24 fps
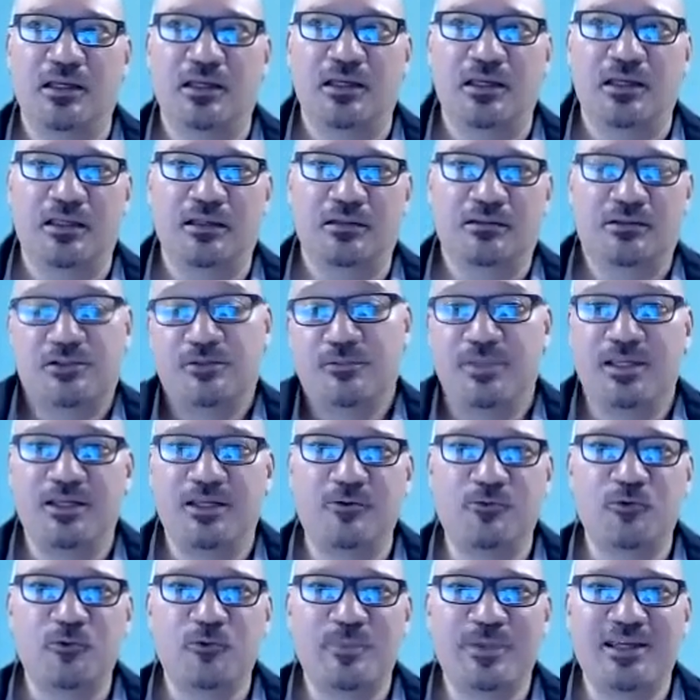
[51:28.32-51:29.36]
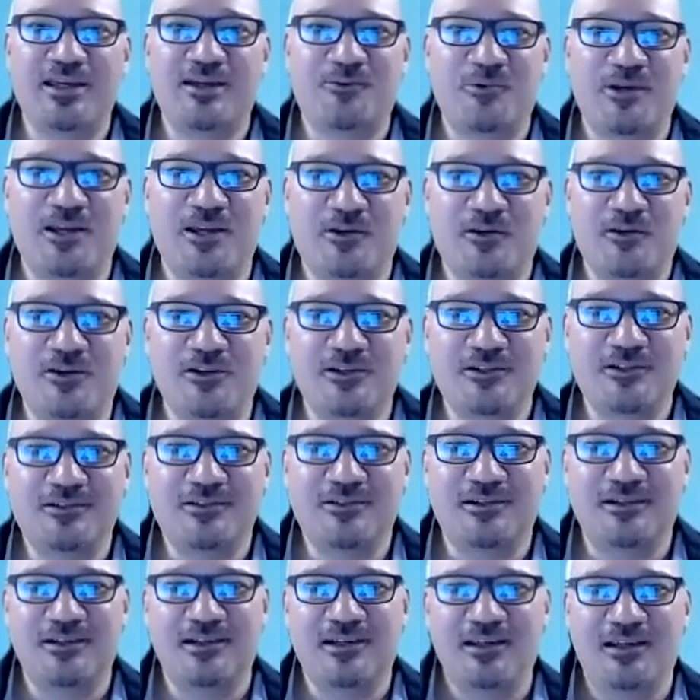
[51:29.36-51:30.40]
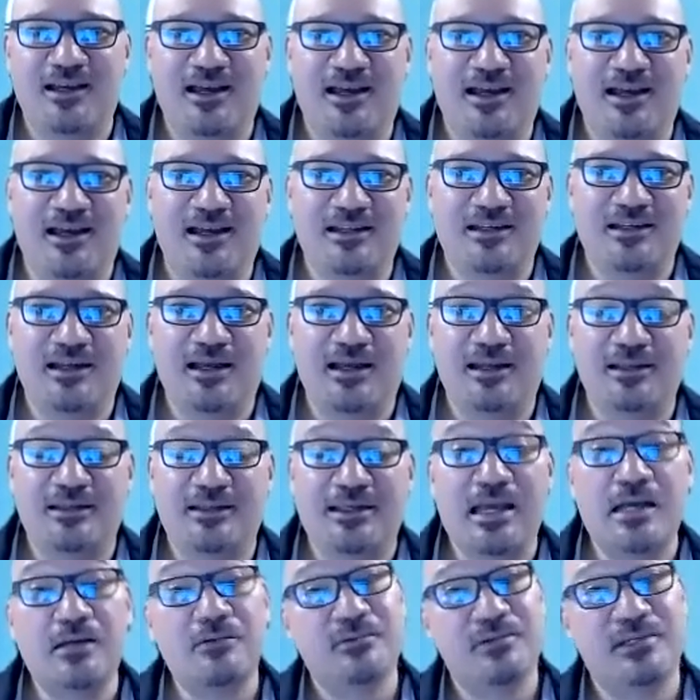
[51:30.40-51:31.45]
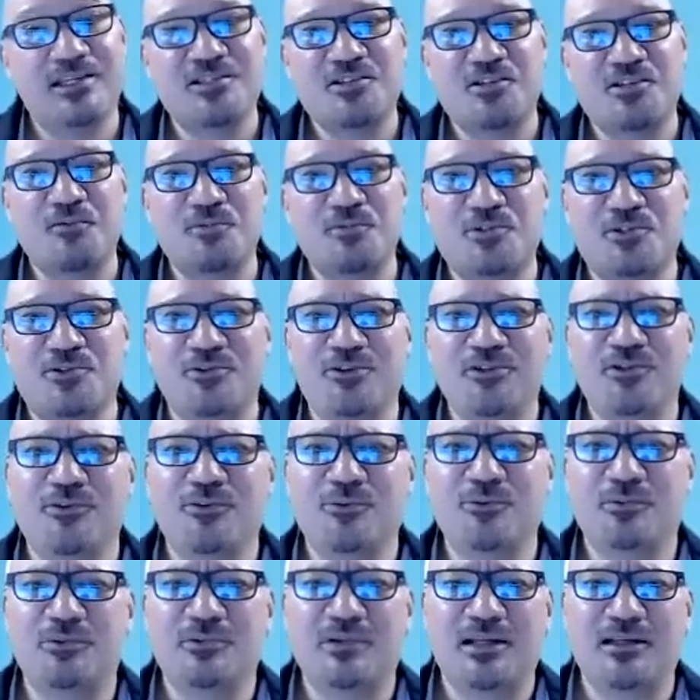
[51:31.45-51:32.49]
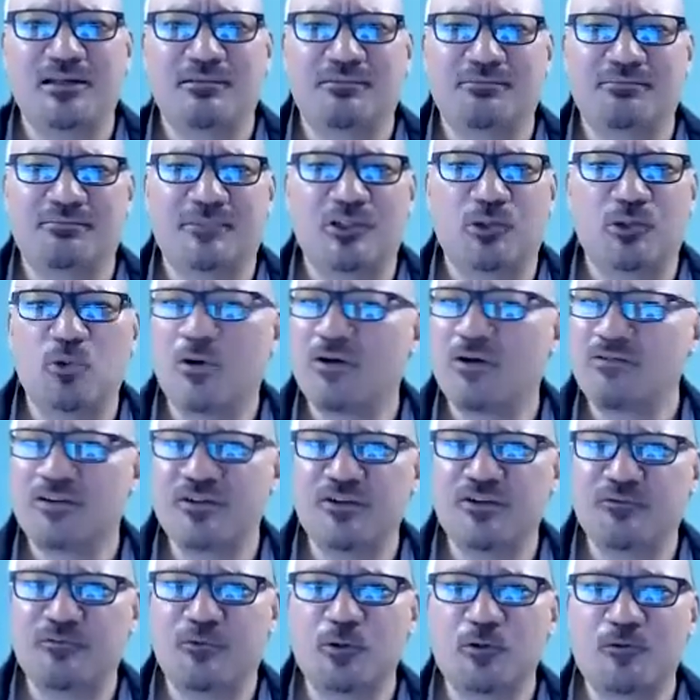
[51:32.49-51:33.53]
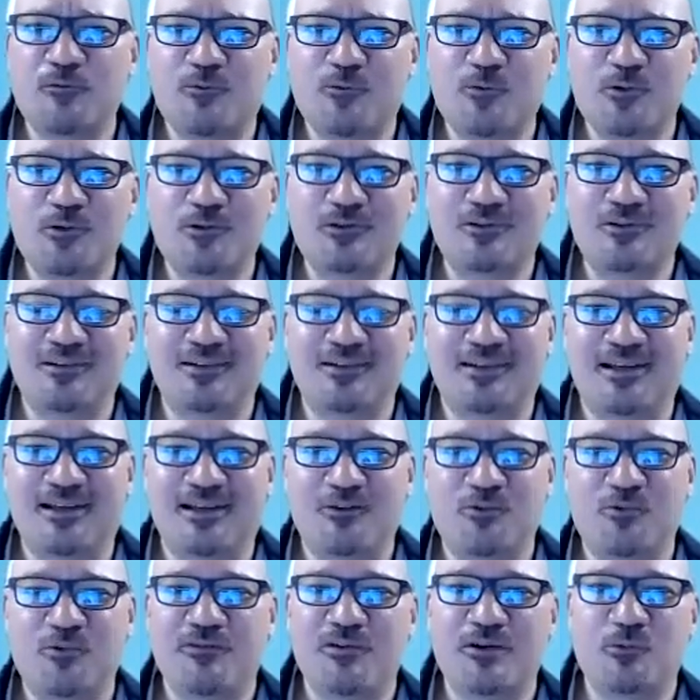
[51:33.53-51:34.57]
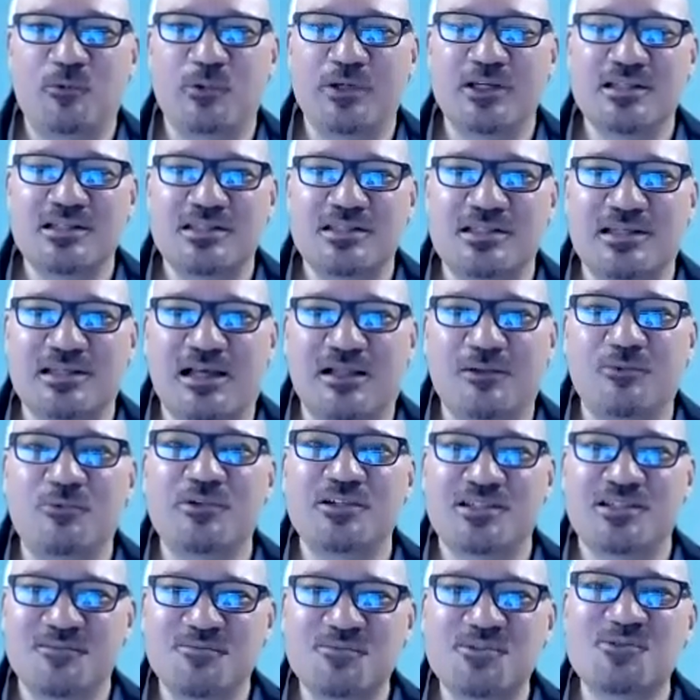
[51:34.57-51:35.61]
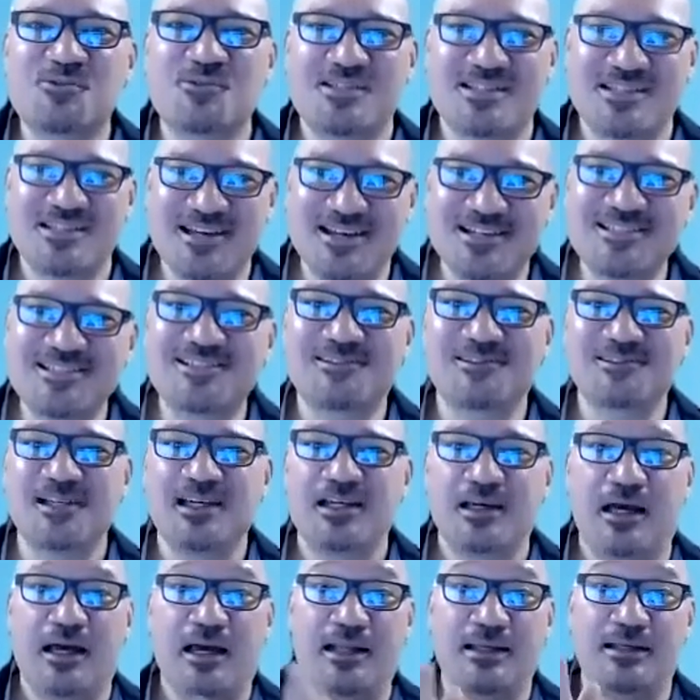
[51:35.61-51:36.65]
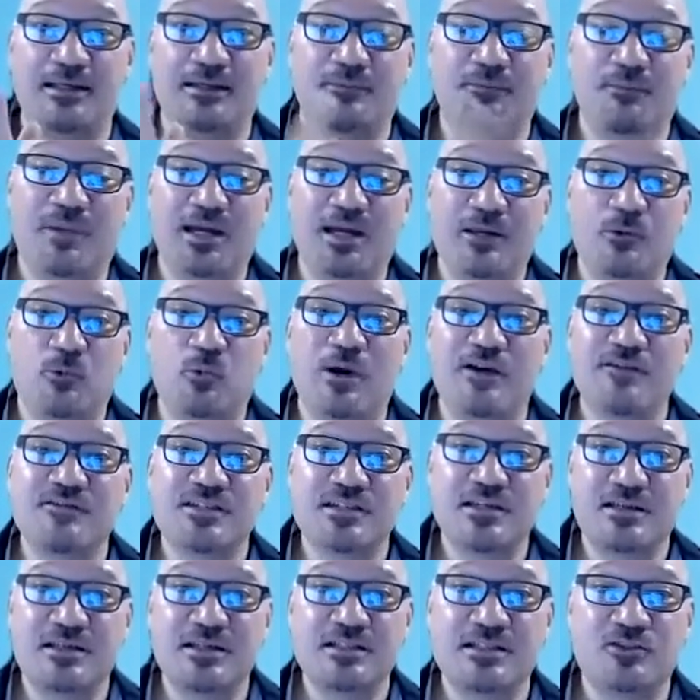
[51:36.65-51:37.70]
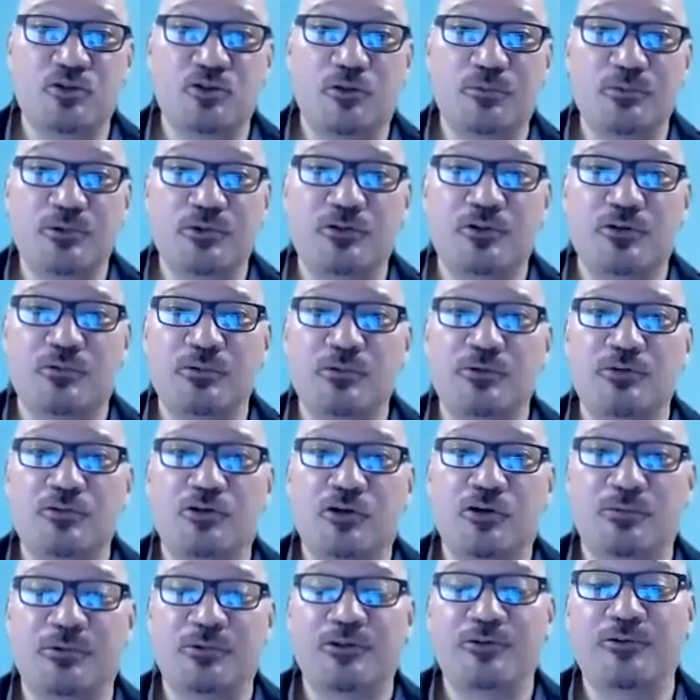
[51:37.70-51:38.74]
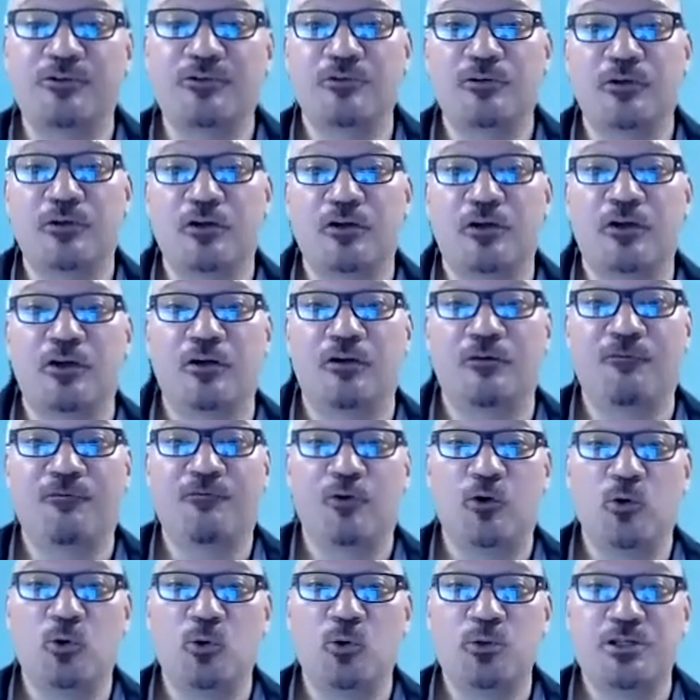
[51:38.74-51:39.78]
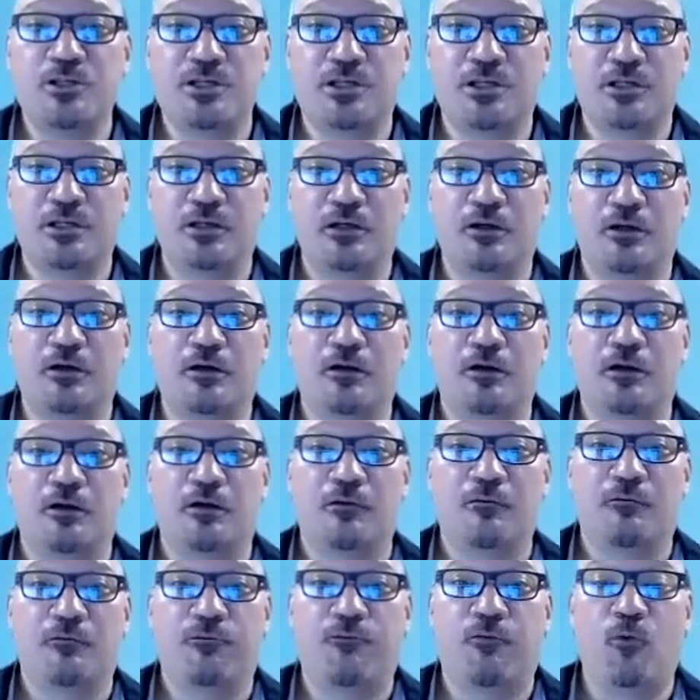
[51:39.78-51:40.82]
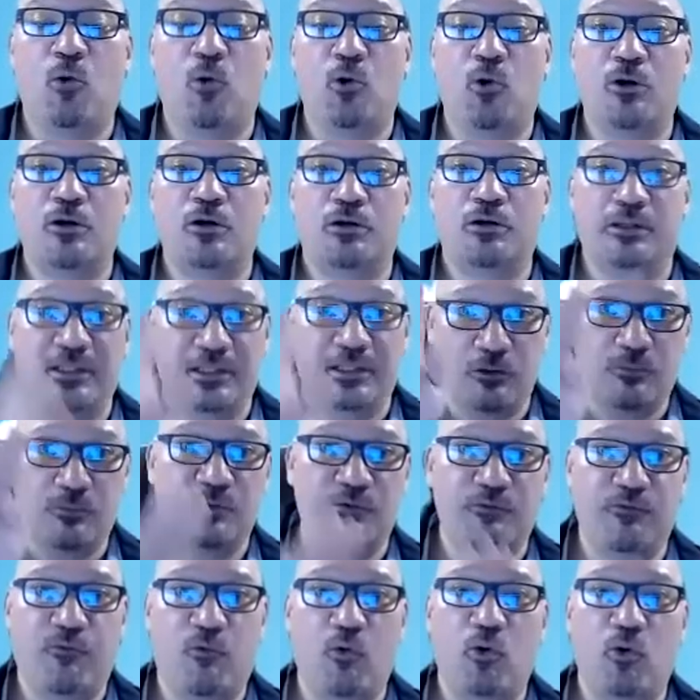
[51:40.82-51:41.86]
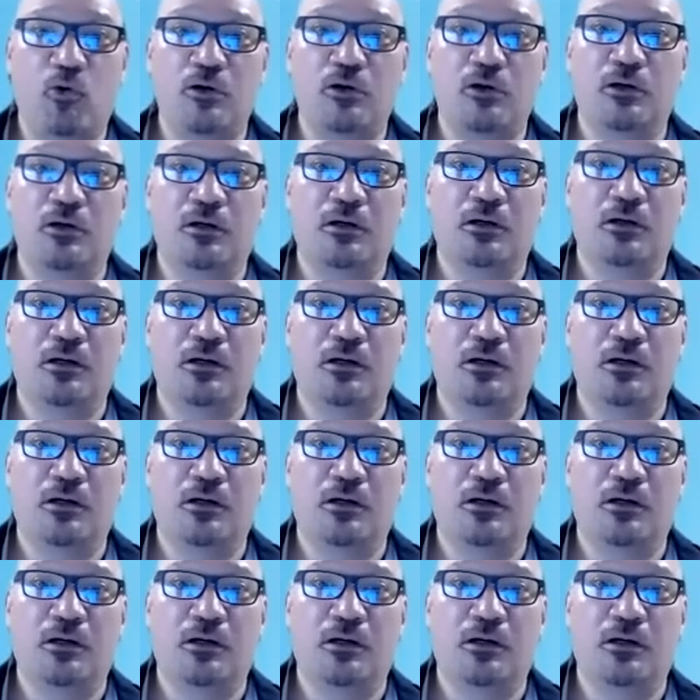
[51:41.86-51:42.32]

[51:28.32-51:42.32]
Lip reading: to me, it would be a great honor. And now it's up to you, and whoever you vote for and whoever wins, I wish them success. And my website is www.vote4.